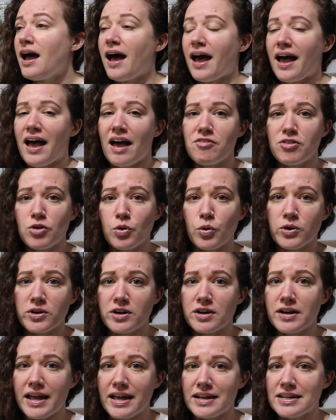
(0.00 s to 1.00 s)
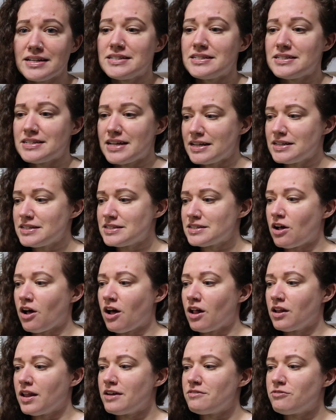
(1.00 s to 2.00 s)
I haven't ordered any since.
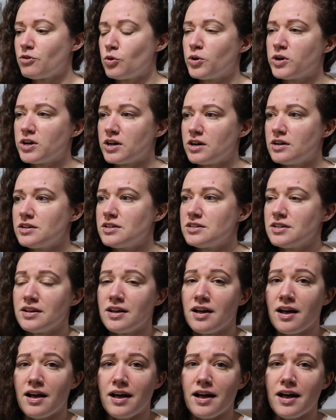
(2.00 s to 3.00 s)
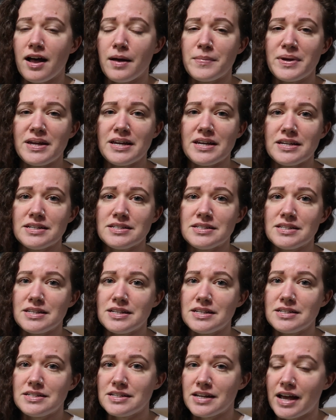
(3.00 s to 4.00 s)
All I've ordered is
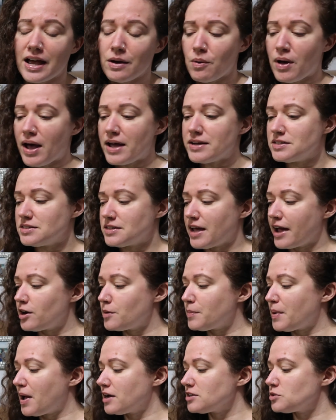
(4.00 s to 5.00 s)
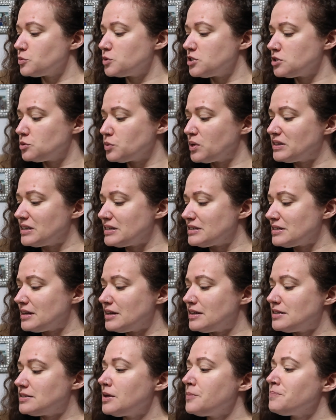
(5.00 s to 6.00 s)
the DIY designer box, which is what this
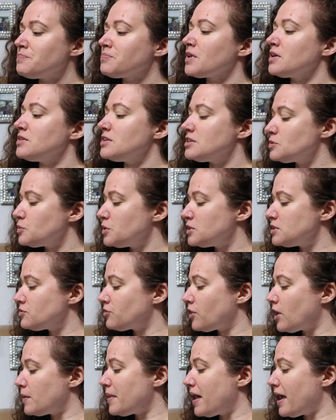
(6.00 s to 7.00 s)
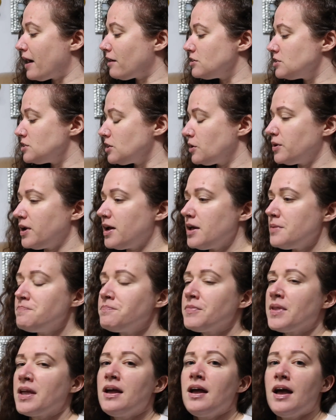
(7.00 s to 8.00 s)
is. This one's from Arizona.
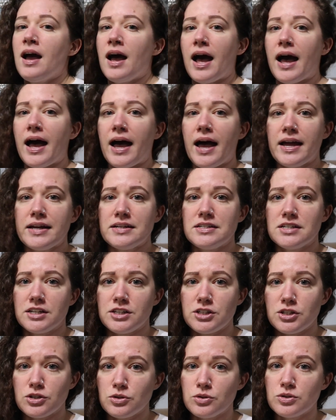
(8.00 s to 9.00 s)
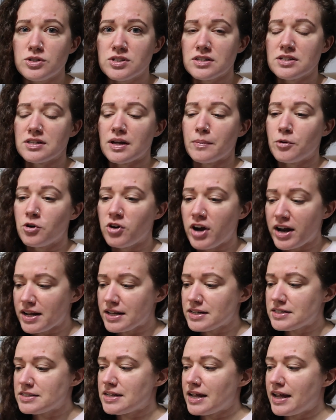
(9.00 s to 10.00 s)
I did use some
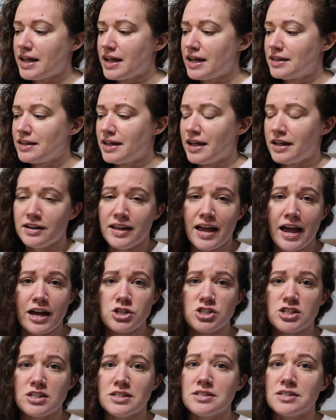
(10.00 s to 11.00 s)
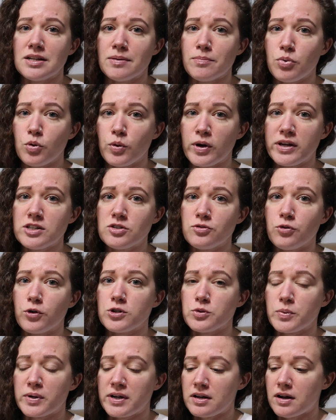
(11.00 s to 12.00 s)
credits and then cashed in some points for
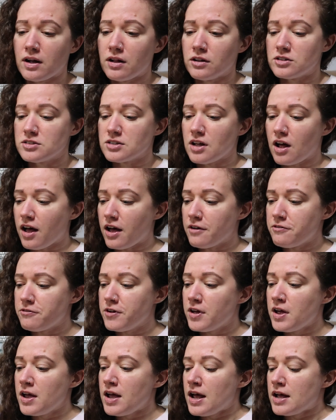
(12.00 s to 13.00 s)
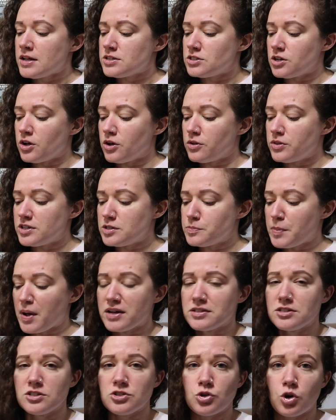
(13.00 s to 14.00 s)
$20 off. So this
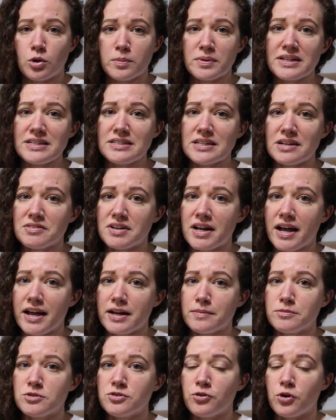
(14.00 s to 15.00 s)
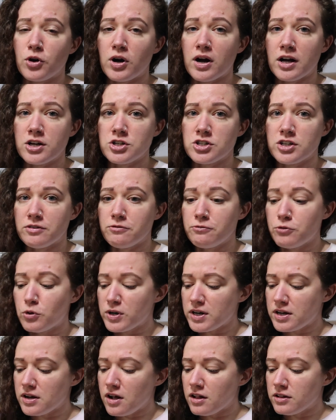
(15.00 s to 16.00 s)
box is normally 7 items for
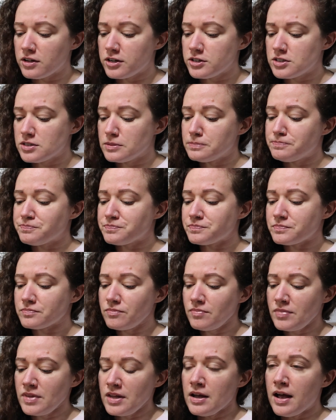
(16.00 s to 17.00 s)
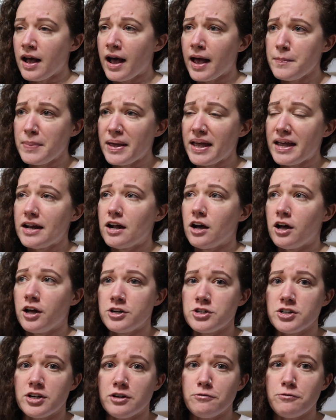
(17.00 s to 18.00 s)
$140. I paid
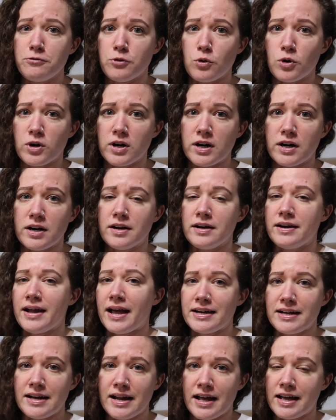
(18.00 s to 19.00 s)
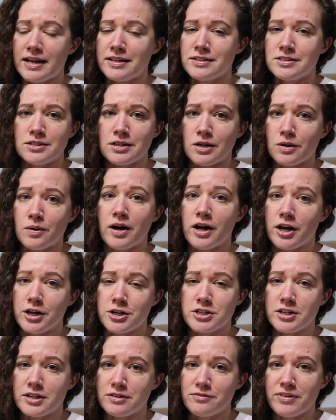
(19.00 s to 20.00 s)
$104.99, so
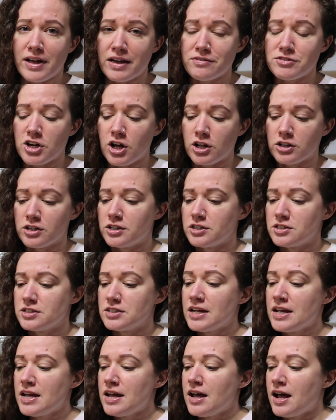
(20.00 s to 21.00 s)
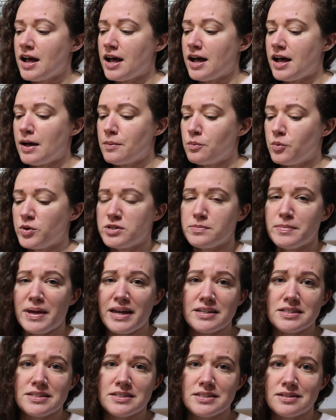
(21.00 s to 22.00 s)
$105, which
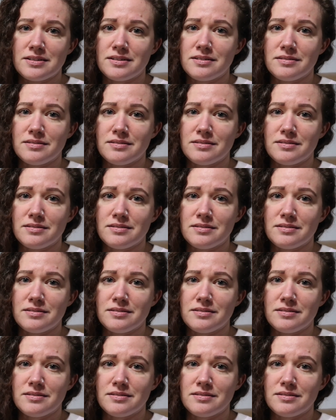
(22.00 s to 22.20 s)
makes